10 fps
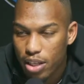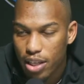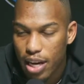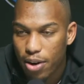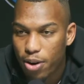
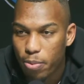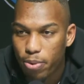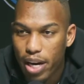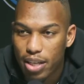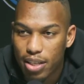just how hard
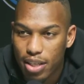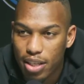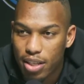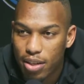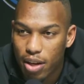practice
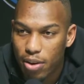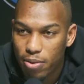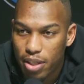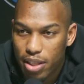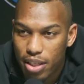is.
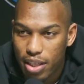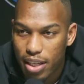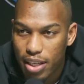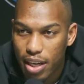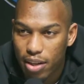We just
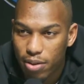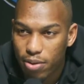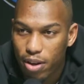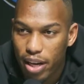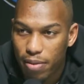stick together
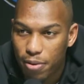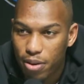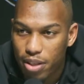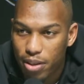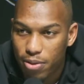through all the
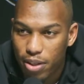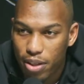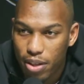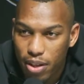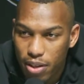adversity, really.